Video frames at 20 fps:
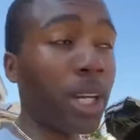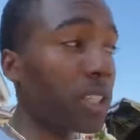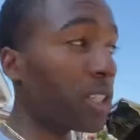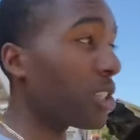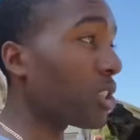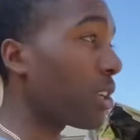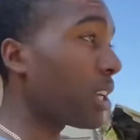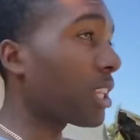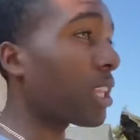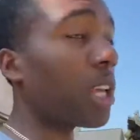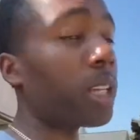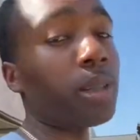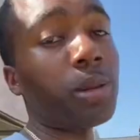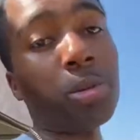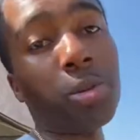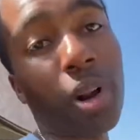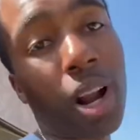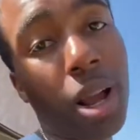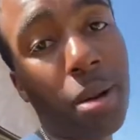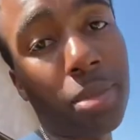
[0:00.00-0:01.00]
sure you hit that
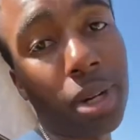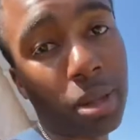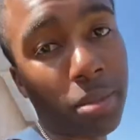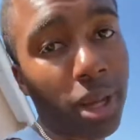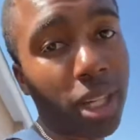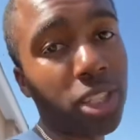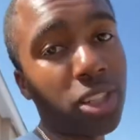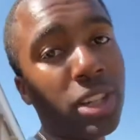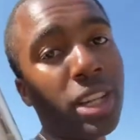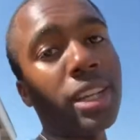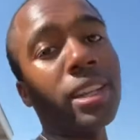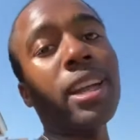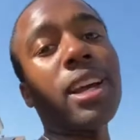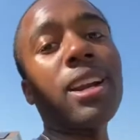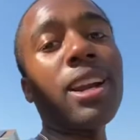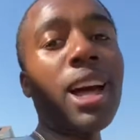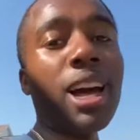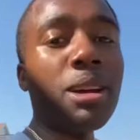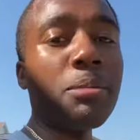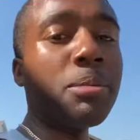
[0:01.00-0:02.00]
subscribe button. Make sure you hit that
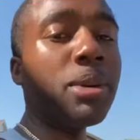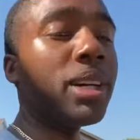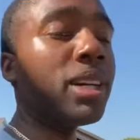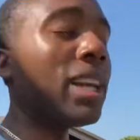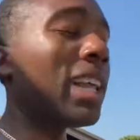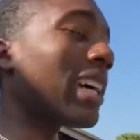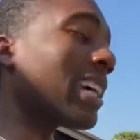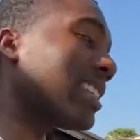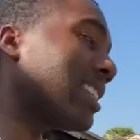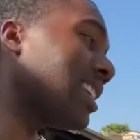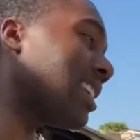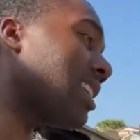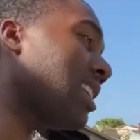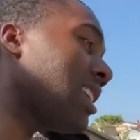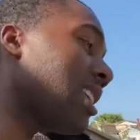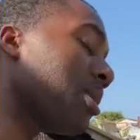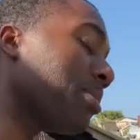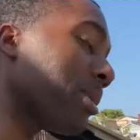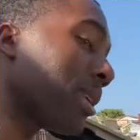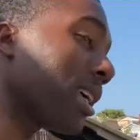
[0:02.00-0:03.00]
like button, like I said
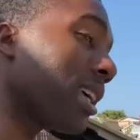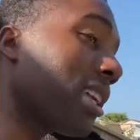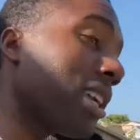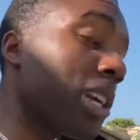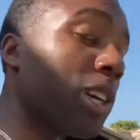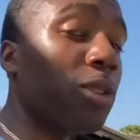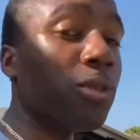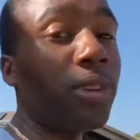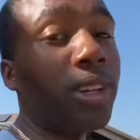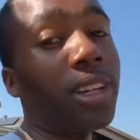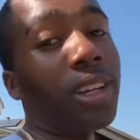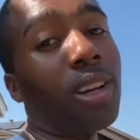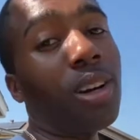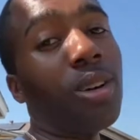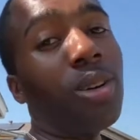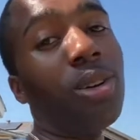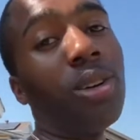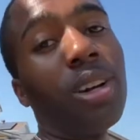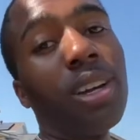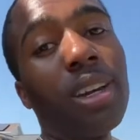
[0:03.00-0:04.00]
in the beginning of the
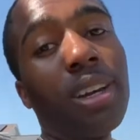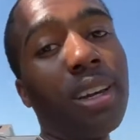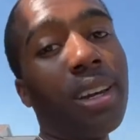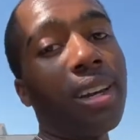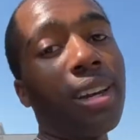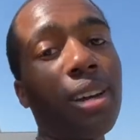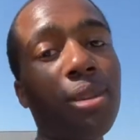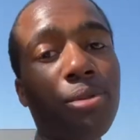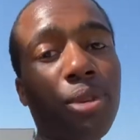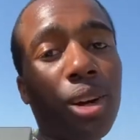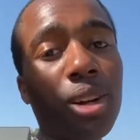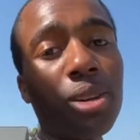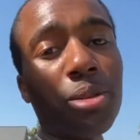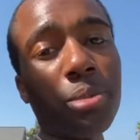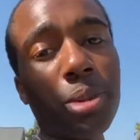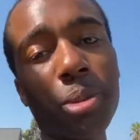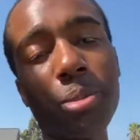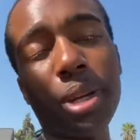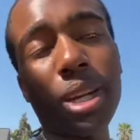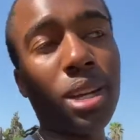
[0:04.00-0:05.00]
video. And follow
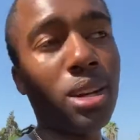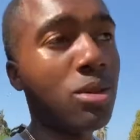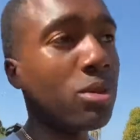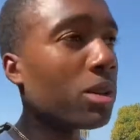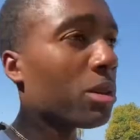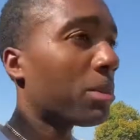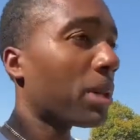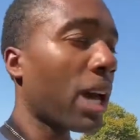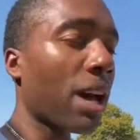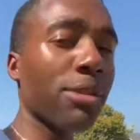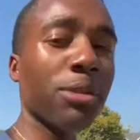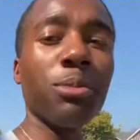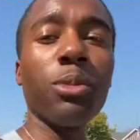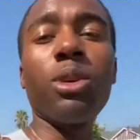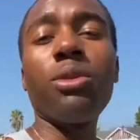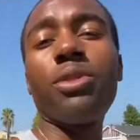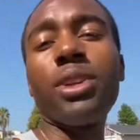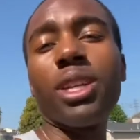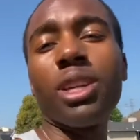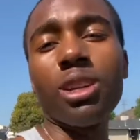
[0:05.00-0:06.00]
me, man. We'll be having more
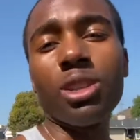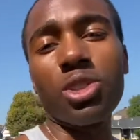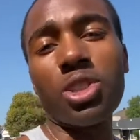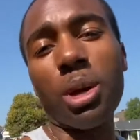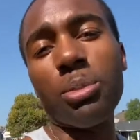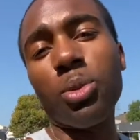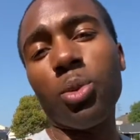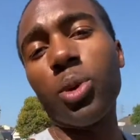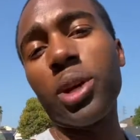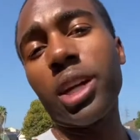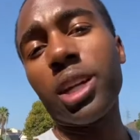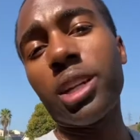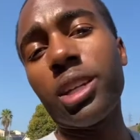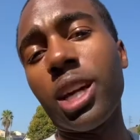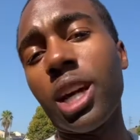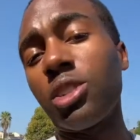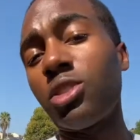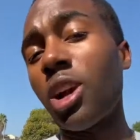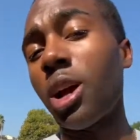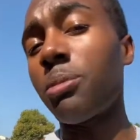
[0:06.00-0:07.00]
videos dropping weekly.
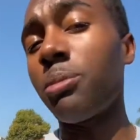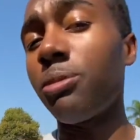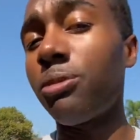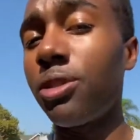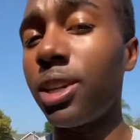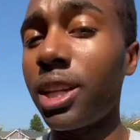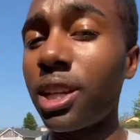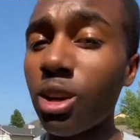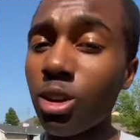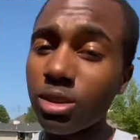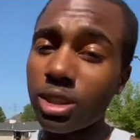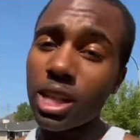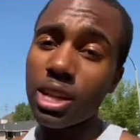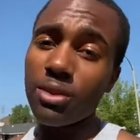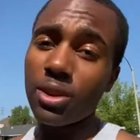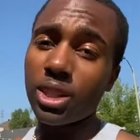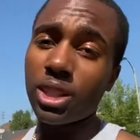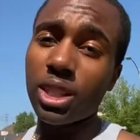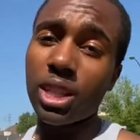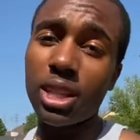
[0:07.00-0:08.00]
I drop videos
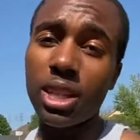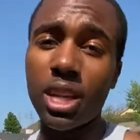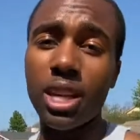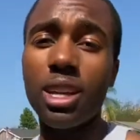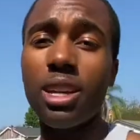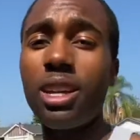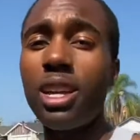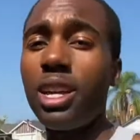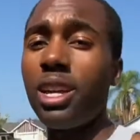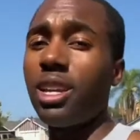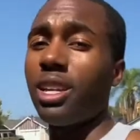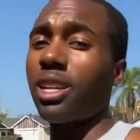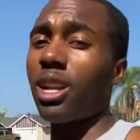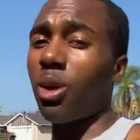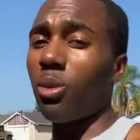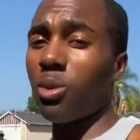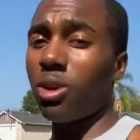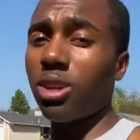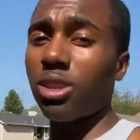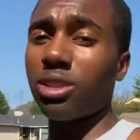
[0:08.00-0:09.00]
every Sunday. And I
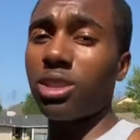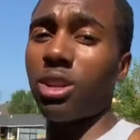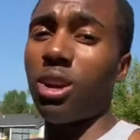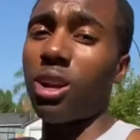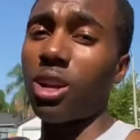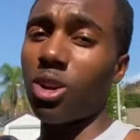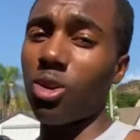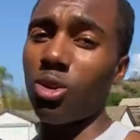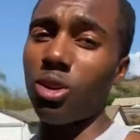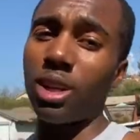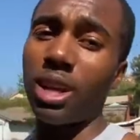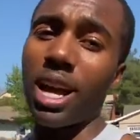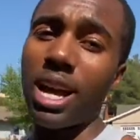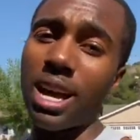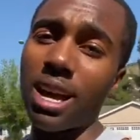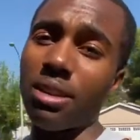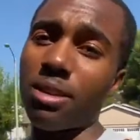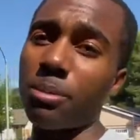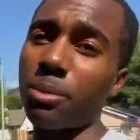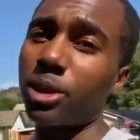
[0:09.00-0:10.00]
will start going
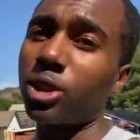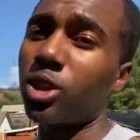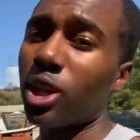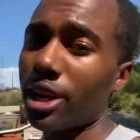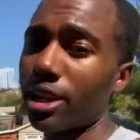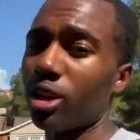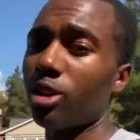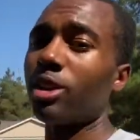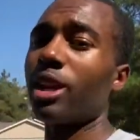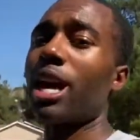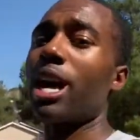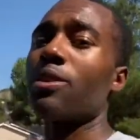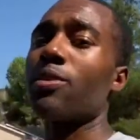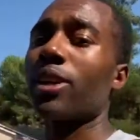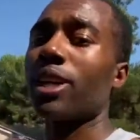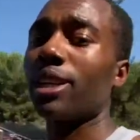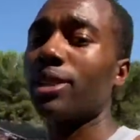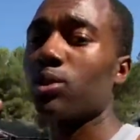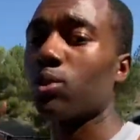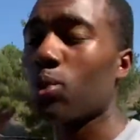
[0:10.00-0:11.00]
live. I'm going to try to go live at
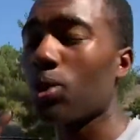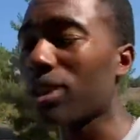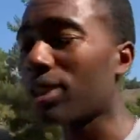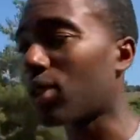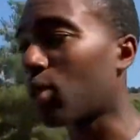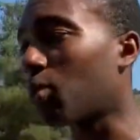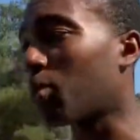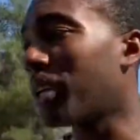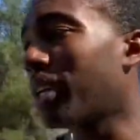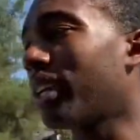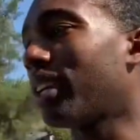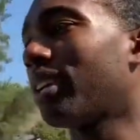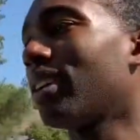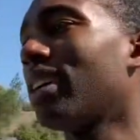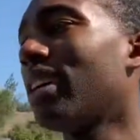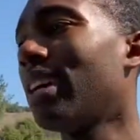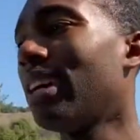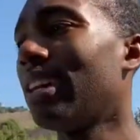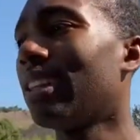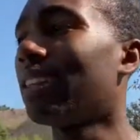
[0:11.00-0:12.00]
least once a week.
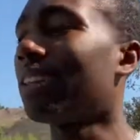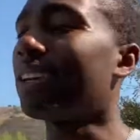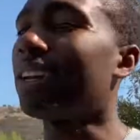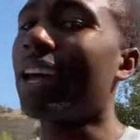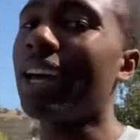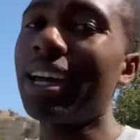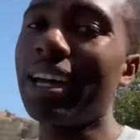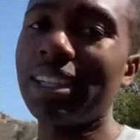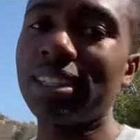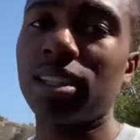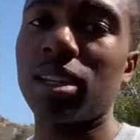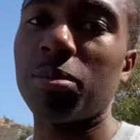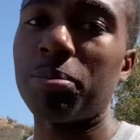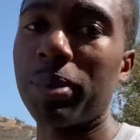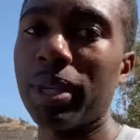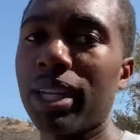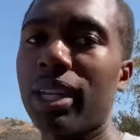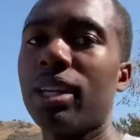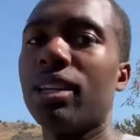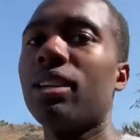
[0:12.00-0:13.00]
The days will
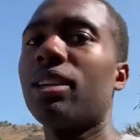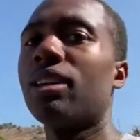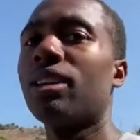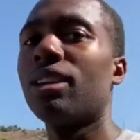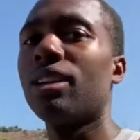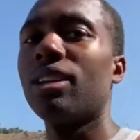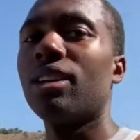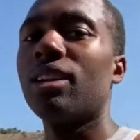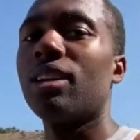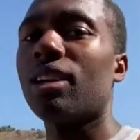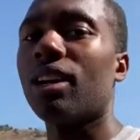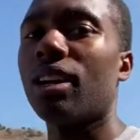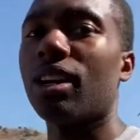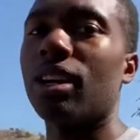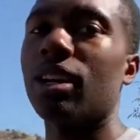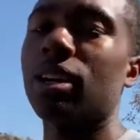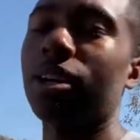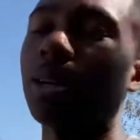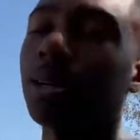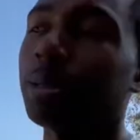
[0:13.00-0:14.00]
be
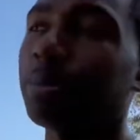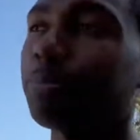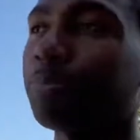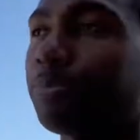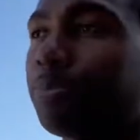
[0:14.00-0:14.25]
um,